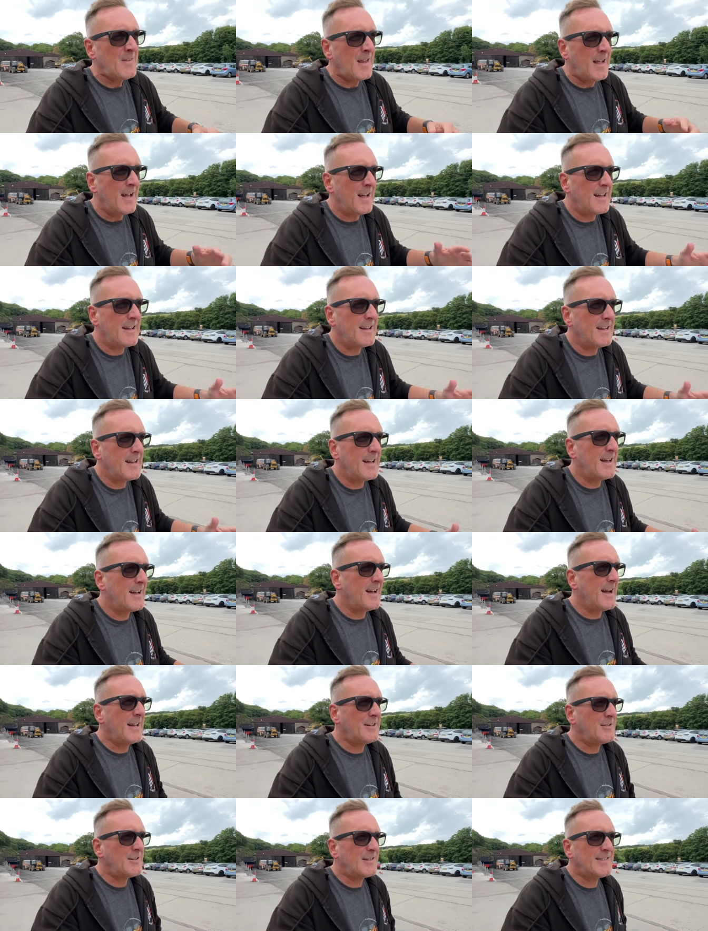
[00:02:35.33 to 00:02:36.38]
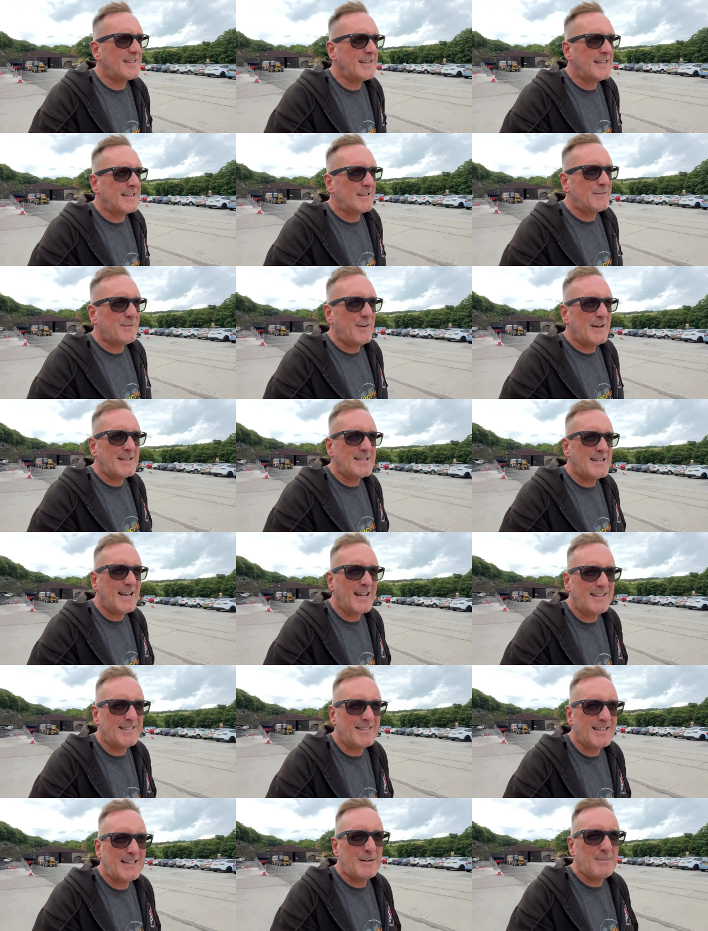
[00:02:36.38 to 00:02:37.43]
and uh, I just think it's
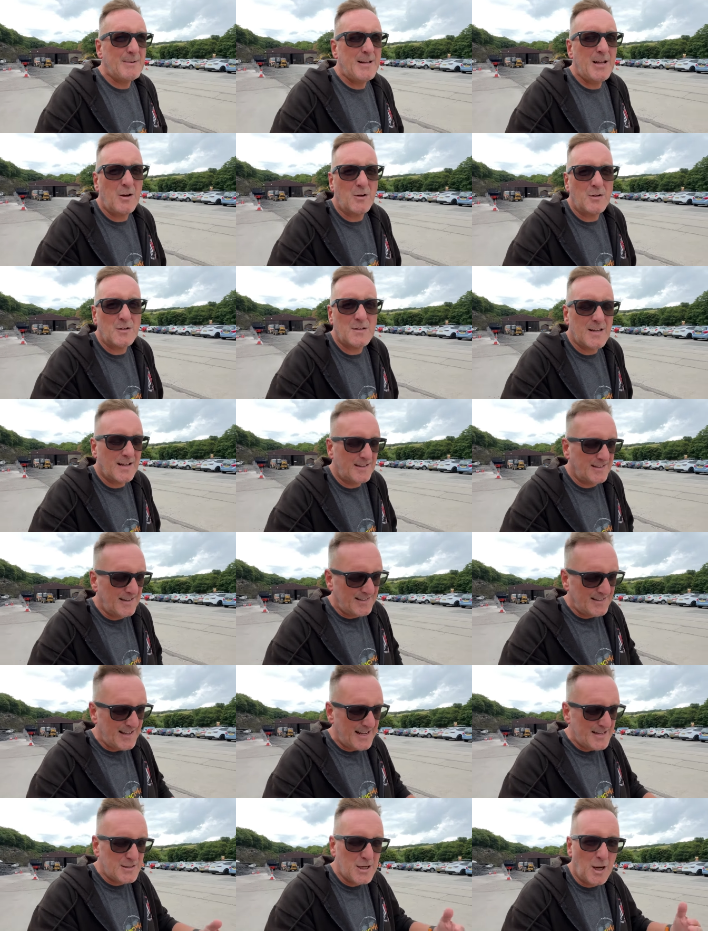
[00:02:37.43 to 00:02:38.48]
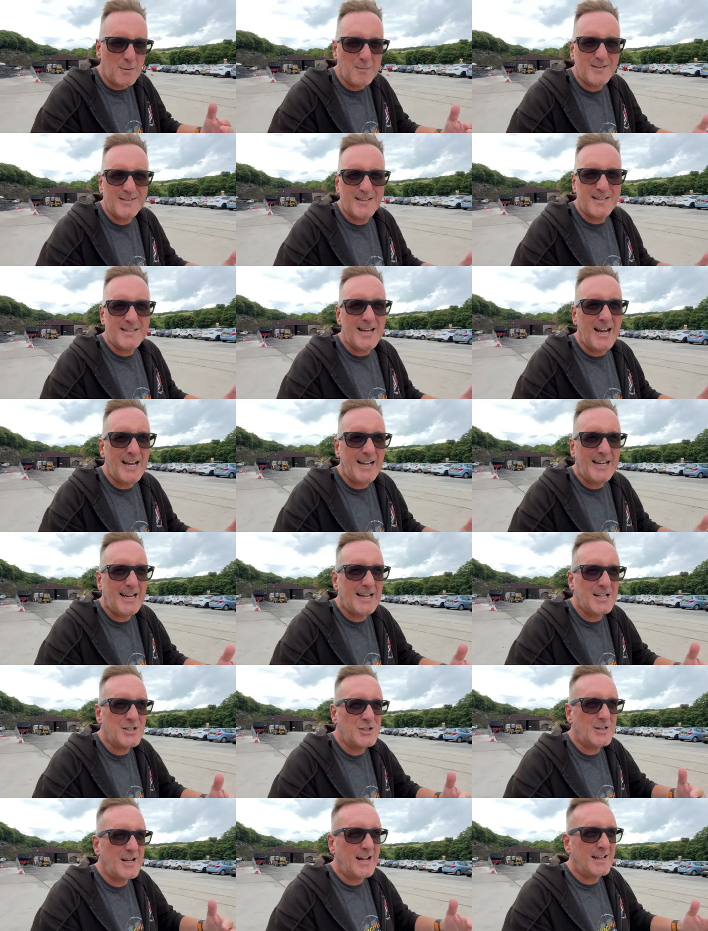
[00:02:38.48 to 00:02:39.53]
fantastic. I mean, you got, as I say, Thomas the Tank
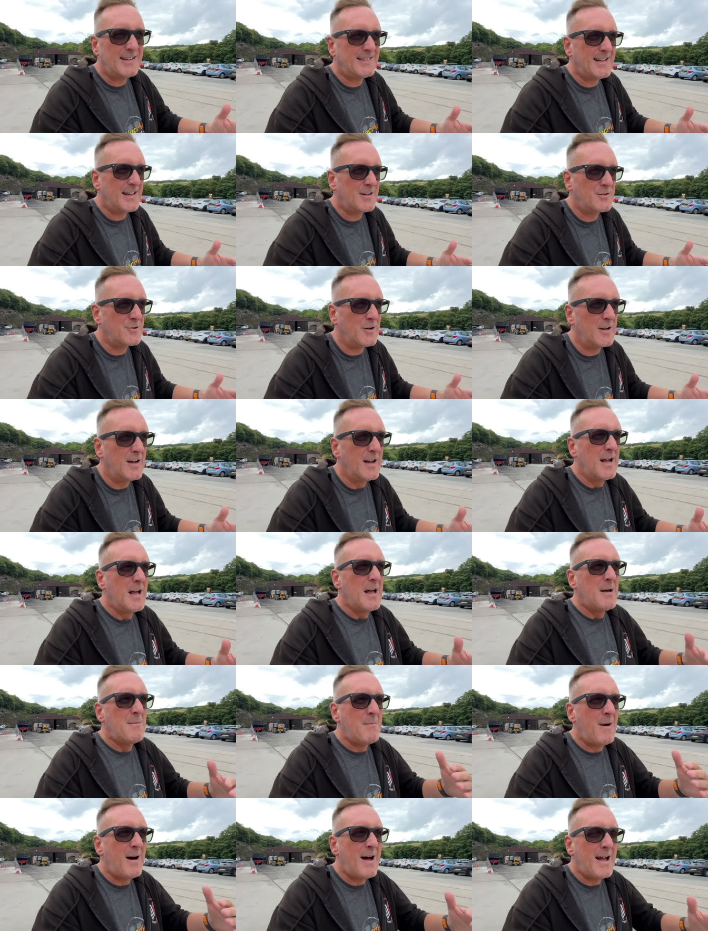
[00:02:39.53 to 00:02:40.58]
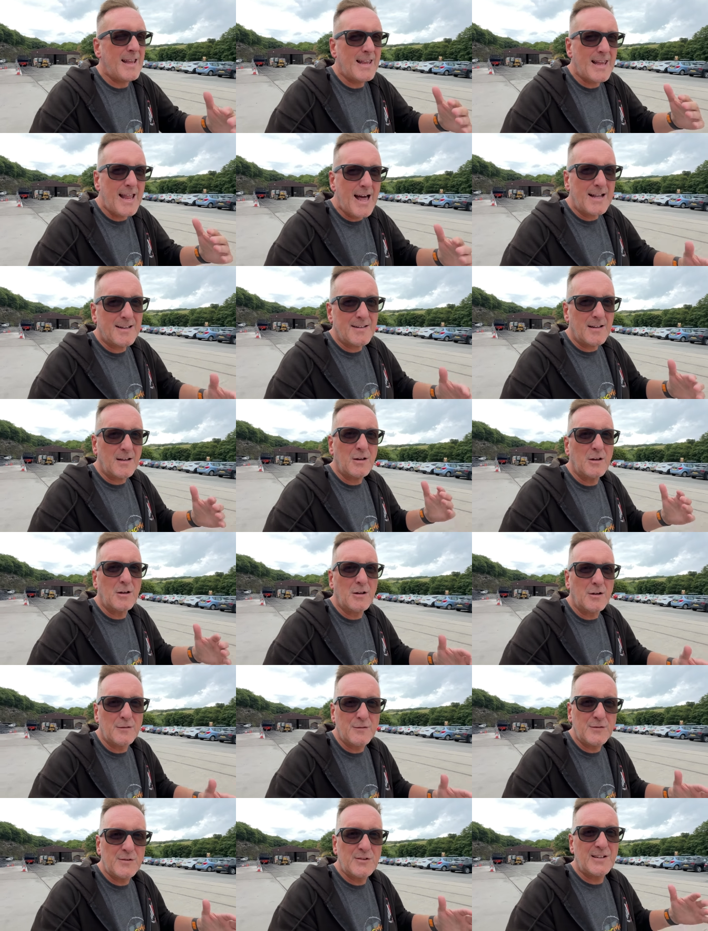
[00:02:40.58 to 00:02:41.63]
Engine, etc. My lad
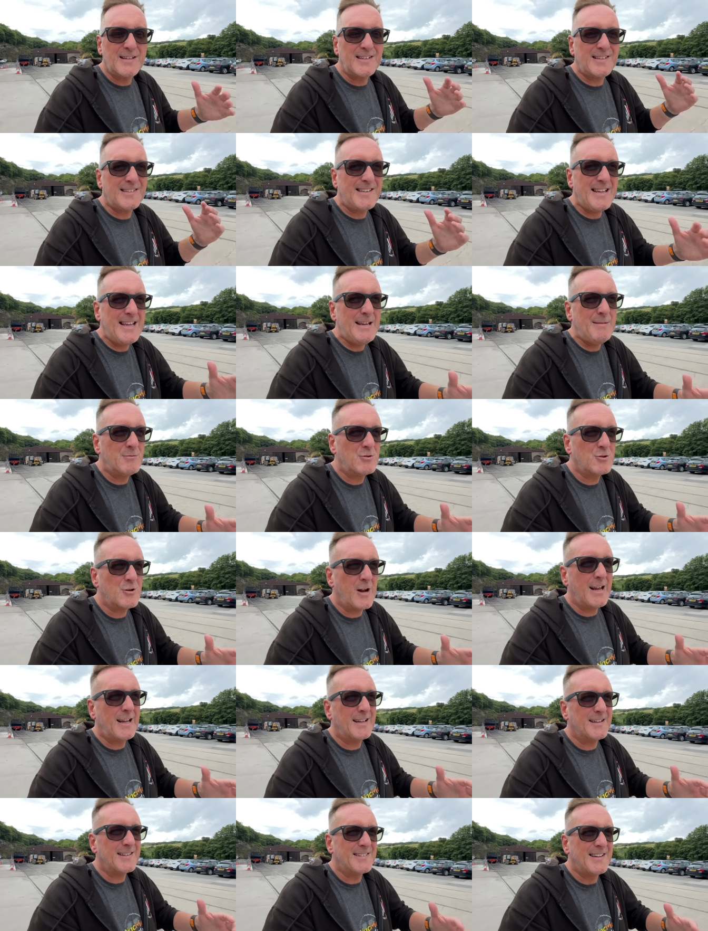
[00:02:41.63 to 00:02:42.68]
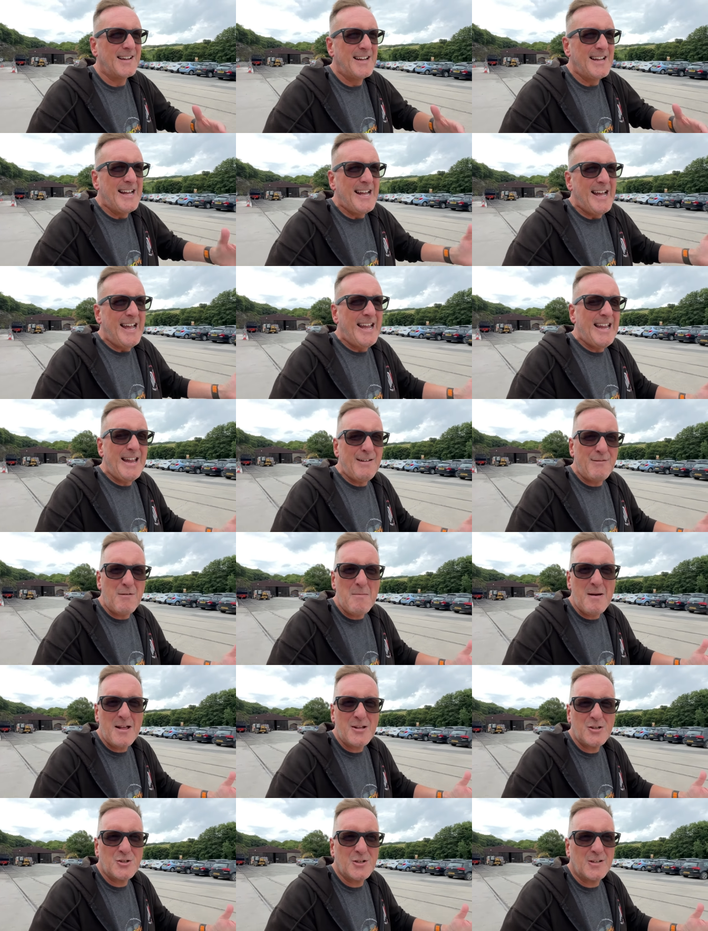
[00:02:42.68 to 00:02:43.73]
loves steam trains. He never
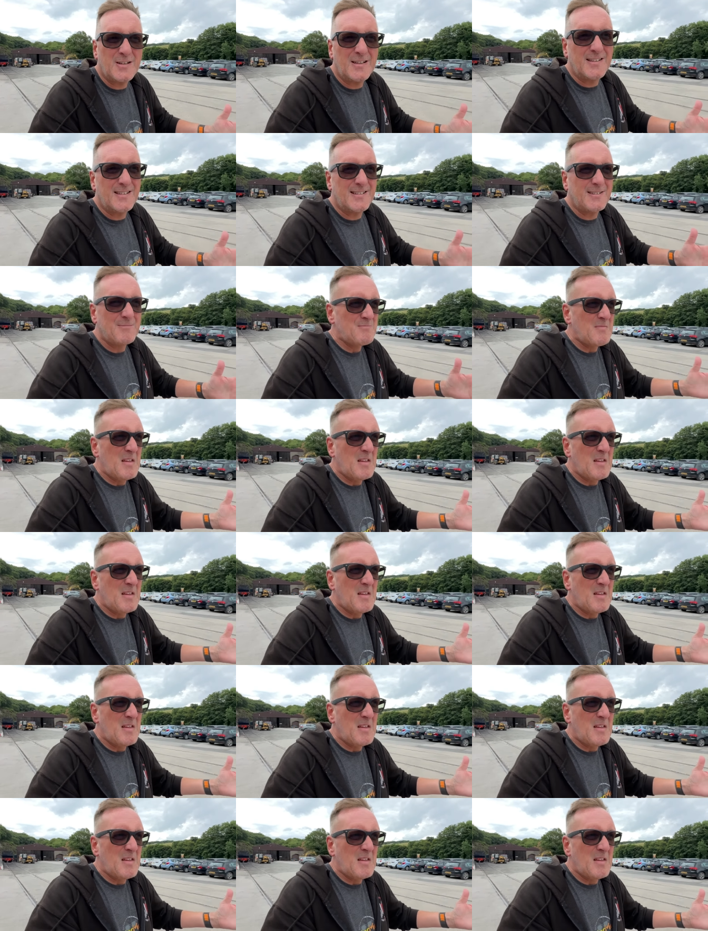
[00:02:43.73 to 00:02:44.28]
mentions